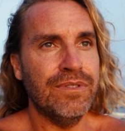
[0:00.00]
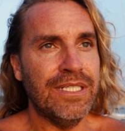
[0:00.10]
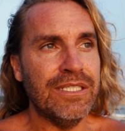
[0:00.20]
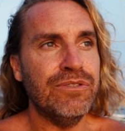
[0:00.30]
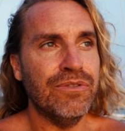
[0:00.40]

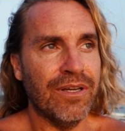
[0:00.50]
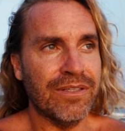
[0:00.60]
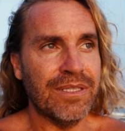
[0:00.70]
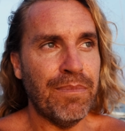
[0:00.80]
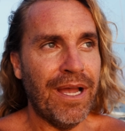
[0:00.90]
get you
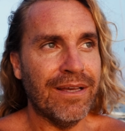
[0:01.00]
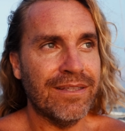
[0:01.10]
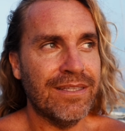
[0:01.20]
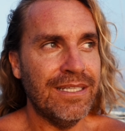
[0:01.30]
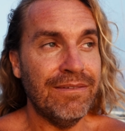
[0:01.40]
along the
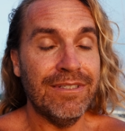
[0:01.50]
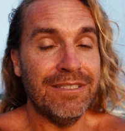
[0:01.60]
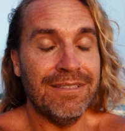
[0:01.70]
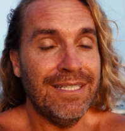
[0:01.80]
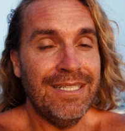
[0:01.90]
path.
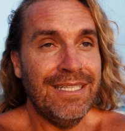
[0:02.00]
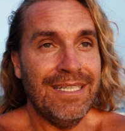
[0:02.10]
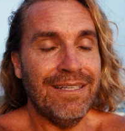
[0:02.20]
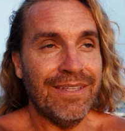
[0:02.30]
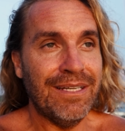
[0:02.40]
Even
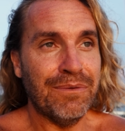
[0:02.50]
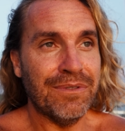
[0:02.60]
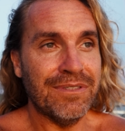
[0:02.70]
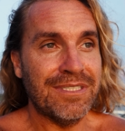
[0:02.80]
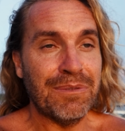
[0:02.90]
if they
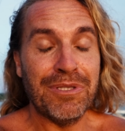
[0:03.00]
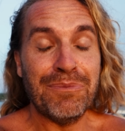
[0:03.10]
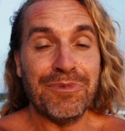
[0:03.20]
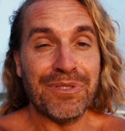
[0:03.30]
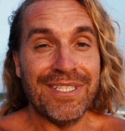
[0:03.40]
were
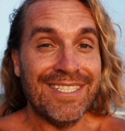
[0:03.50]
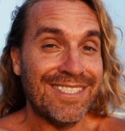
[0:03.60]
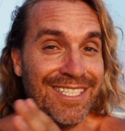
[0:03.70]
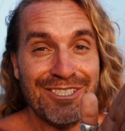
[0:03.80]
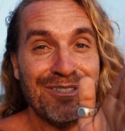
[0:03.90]
subliminal
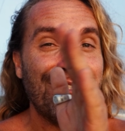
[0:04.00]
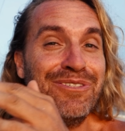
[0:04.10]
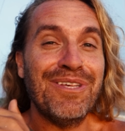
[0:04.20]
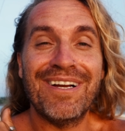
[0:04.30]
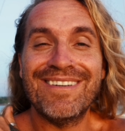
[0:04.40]
things that took
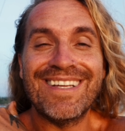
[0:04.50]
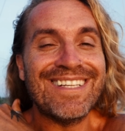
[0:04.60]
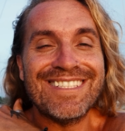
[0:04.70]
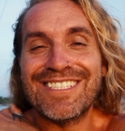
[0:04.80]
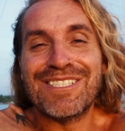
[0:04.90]
you there,
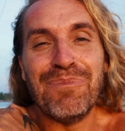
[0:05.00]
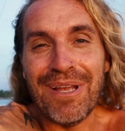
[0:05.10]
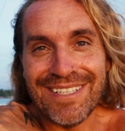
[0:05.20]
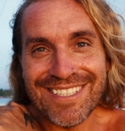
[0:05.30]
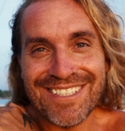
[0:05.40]
like, it's just
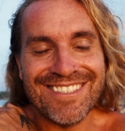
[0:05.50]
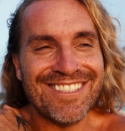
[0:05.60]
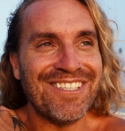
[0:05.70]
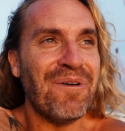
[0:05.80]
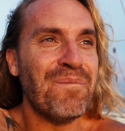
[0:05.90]
amazing.
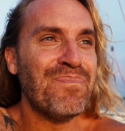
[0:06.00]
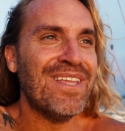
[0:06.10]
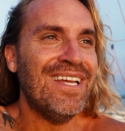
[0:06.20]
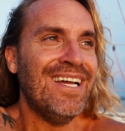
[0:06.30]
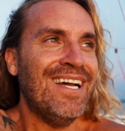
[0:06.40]
So
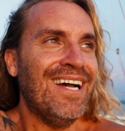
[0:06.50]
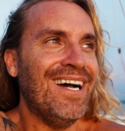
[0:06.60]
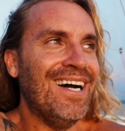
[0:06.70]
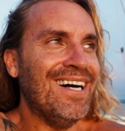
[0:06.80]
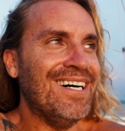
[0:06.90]

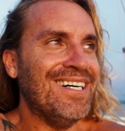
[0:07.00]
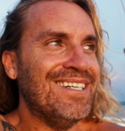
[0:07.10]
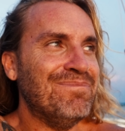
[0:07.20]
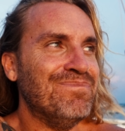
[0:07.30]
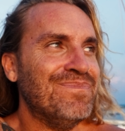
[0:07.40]

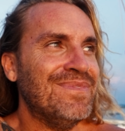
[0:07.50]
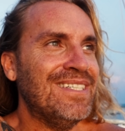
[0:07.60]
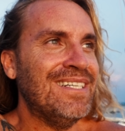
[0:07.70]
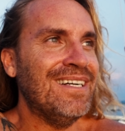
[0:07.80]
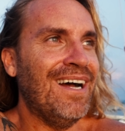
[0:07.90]

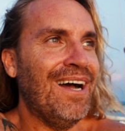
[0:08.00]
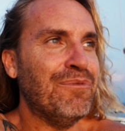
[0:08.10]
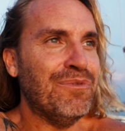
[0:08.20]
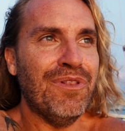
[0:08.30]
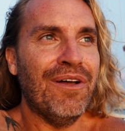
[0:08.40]
I
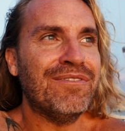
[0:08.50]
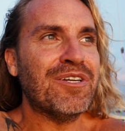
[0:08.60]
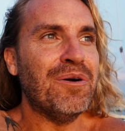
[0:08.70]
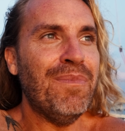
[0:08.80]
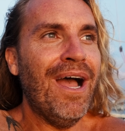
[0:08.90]
would love to
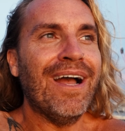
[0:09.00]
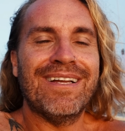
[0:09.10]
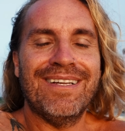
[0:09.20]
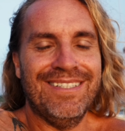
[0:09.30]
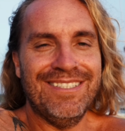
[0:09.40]
go
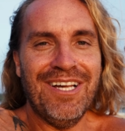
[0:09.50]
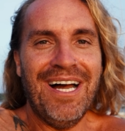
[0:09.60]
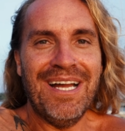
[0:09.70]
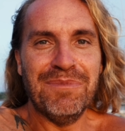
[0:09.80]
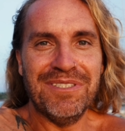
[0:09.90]
back in
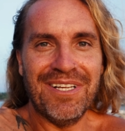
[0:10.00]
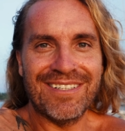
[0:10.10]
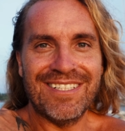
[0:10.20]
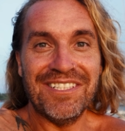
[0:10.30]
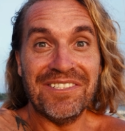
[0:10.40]
time and
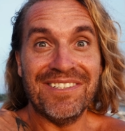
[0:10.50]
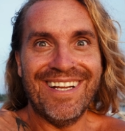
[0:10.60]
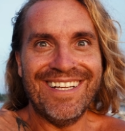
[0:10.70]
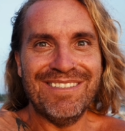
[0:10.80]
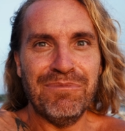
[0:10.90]
talk to little
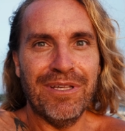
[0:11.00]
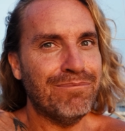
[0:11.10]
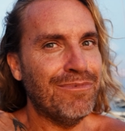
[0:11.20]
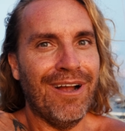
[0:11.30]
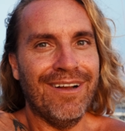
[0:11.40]
Nate and be
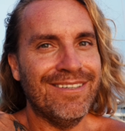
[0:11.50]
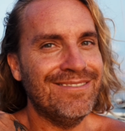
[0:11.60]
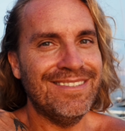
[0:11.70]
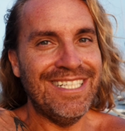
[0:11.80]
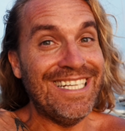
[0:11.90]
like, brah,
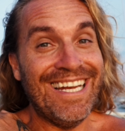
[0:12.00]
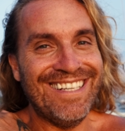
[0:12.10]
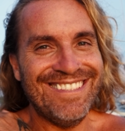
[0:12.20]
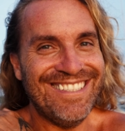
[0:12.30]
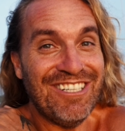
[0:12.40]
you did
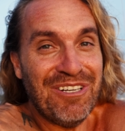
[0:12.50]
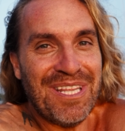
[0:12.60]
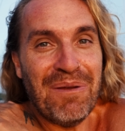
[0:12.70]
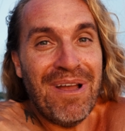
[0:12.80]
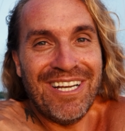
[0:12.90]
it. You're at
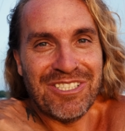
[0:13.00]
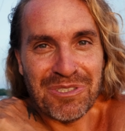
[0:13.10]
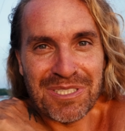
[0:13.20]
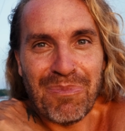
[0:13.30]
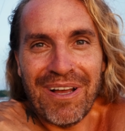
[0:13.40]
that
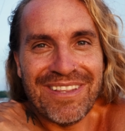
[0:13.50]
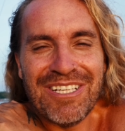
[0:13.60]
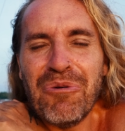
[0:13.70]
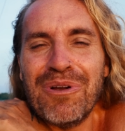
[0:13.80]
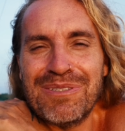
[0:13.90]
magical spot that
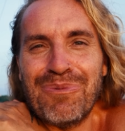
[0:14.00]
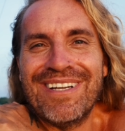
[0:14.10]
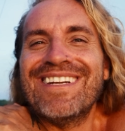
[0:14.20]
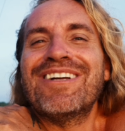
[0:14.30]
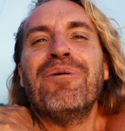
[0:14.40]
you always
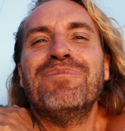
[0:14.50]
wanted to come